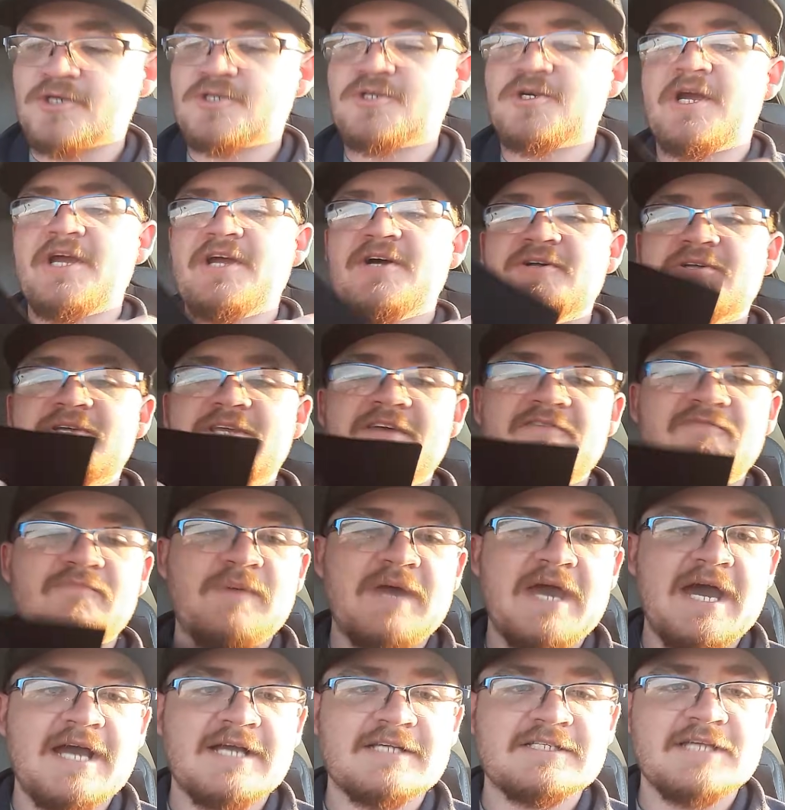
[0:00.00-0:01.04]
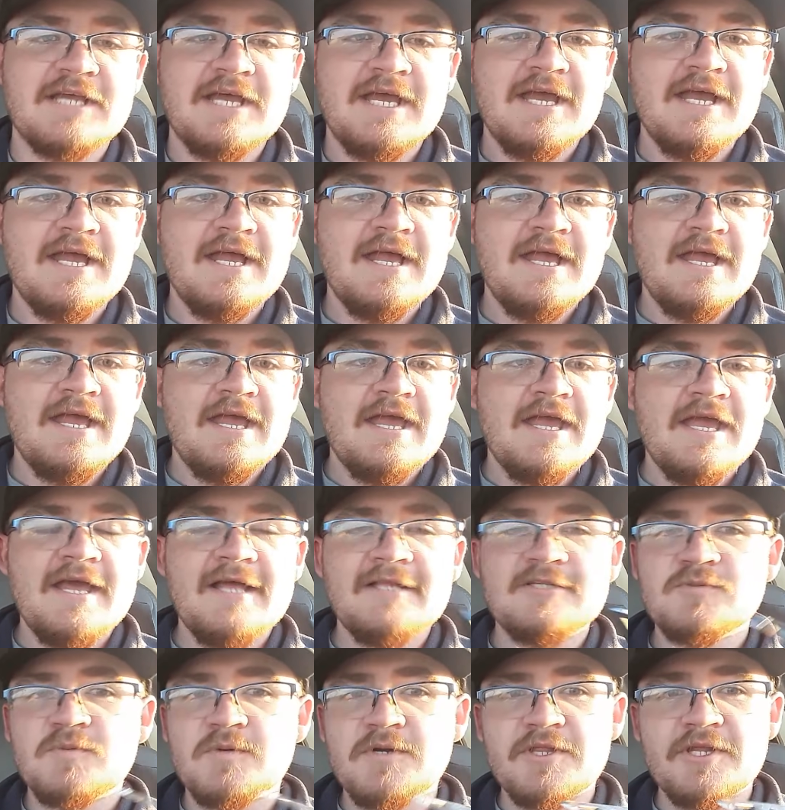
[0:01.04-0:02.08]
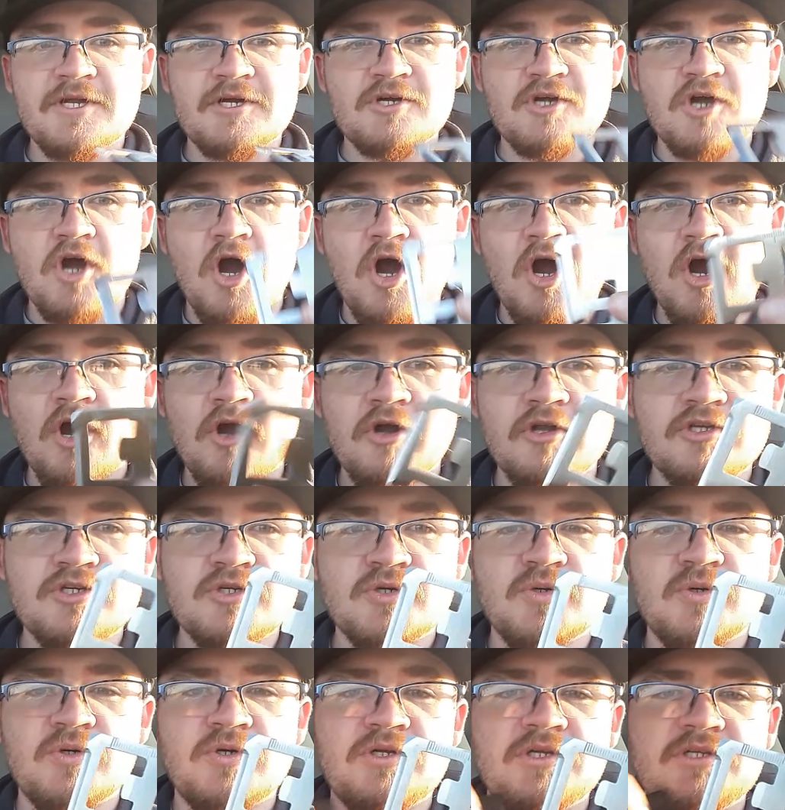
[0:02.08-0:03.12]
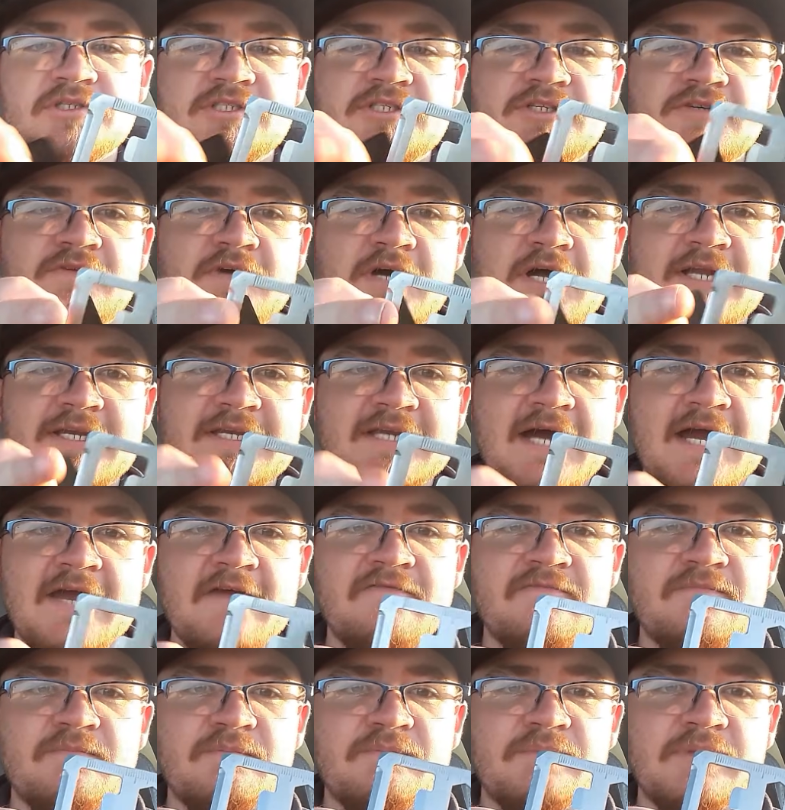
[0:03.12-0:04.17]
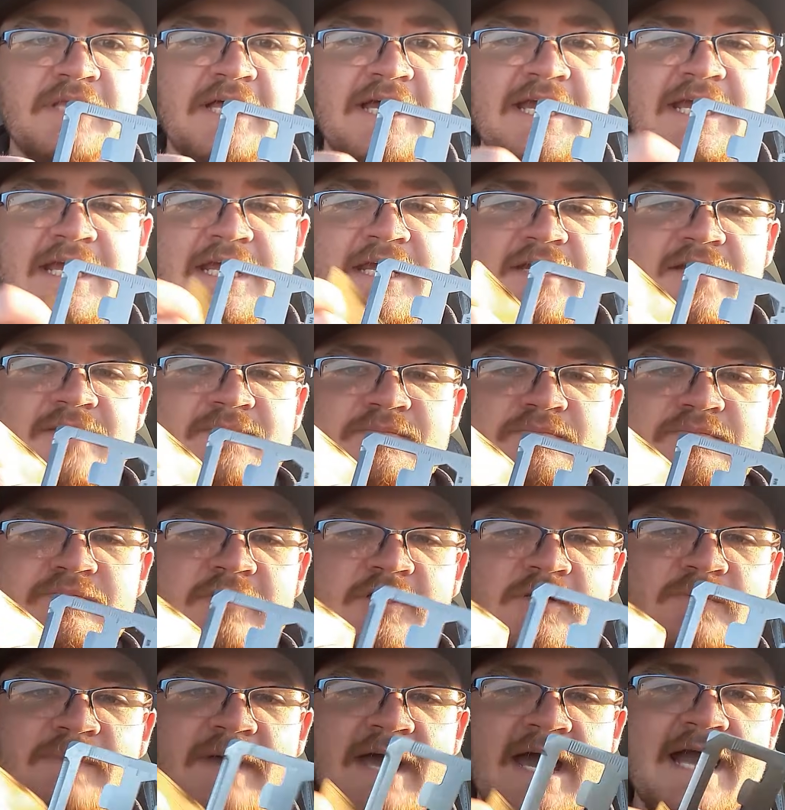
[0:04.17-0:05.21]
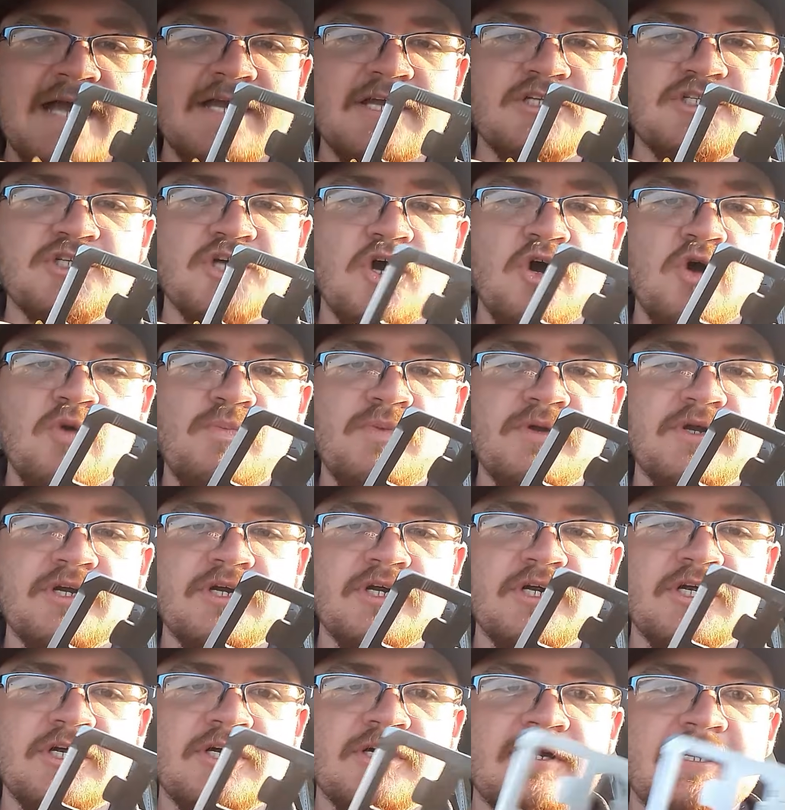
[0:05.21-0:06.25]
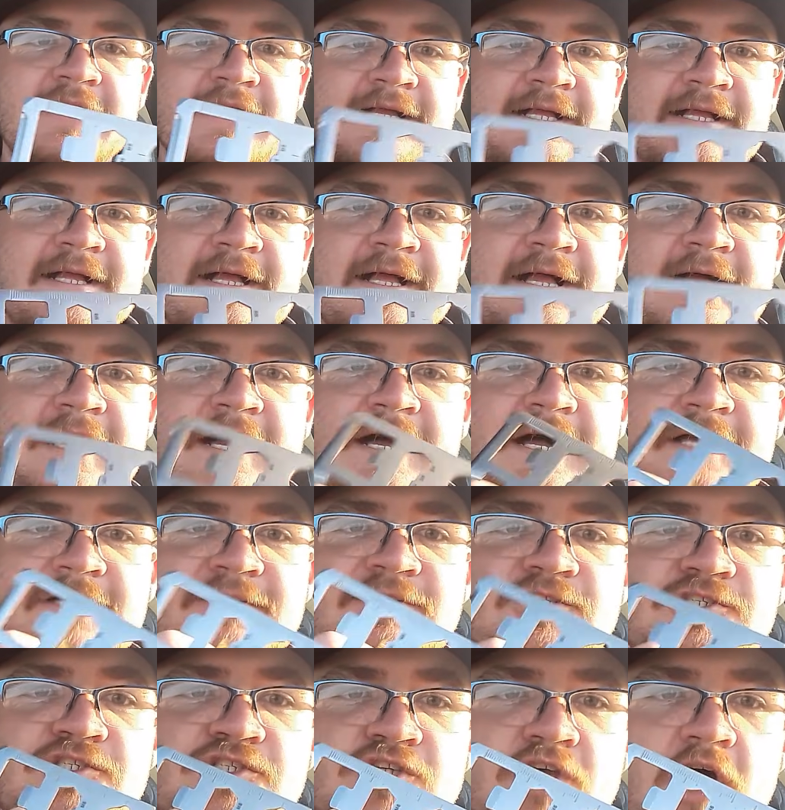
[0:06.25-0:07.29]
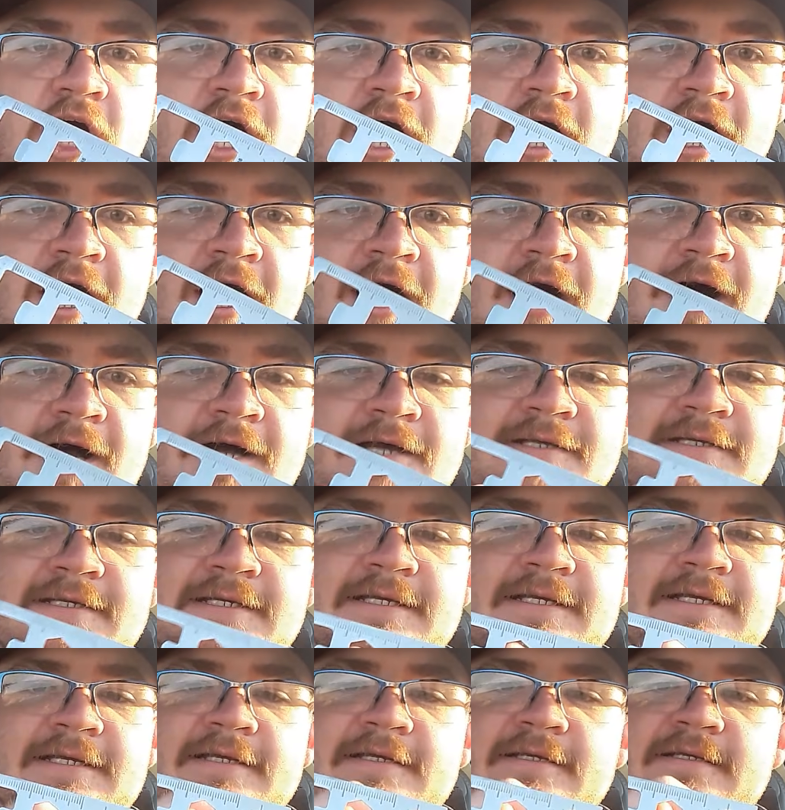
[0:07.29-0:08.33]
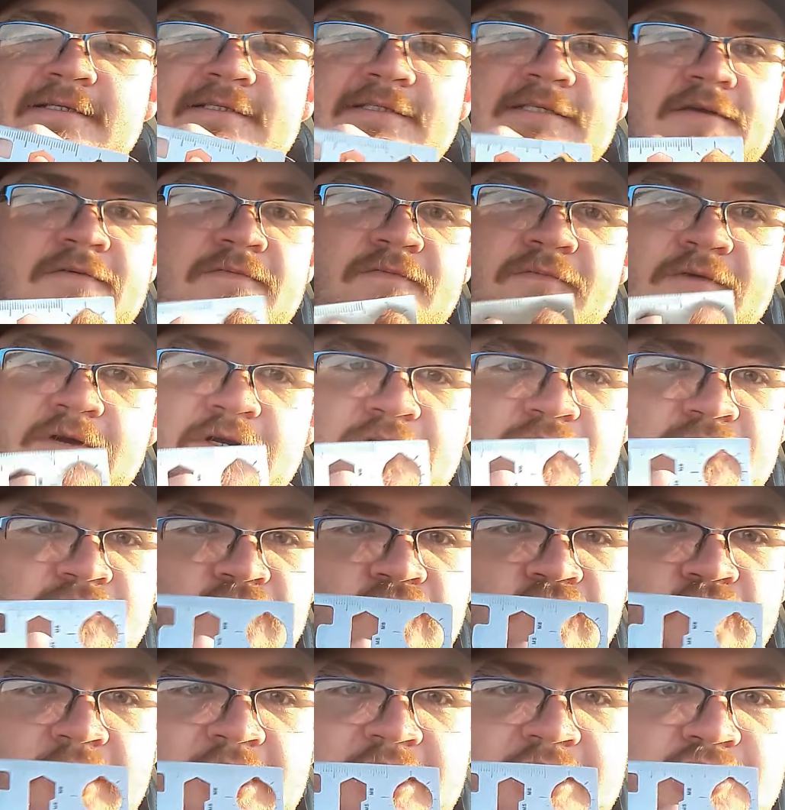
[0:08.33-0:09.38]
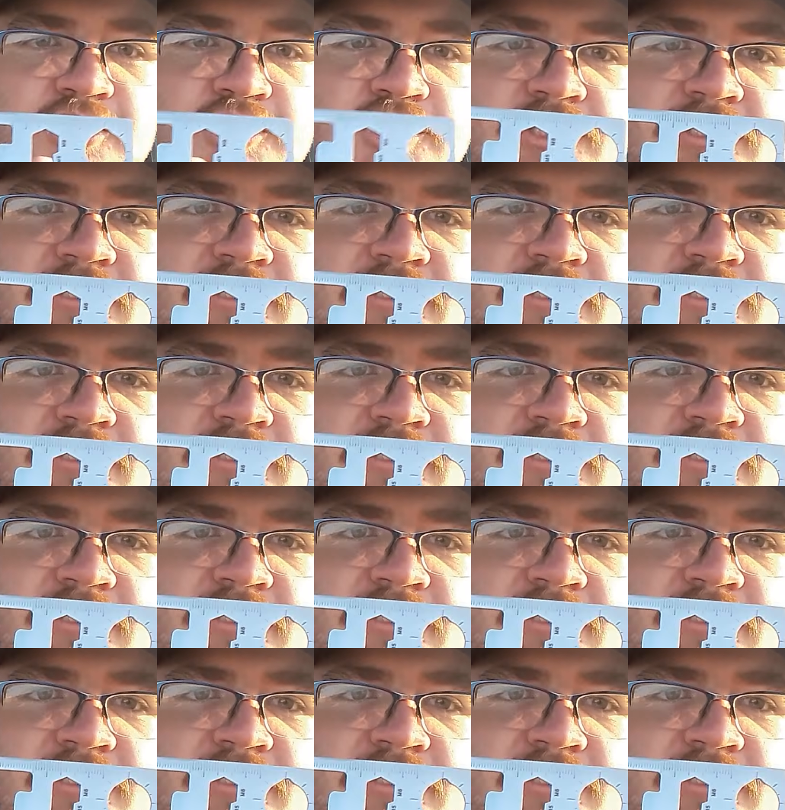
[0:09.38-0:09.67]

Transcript: Trail gift packs. It's one of their card tools. You've got a knife blade, a little package opener, a saw, different wrench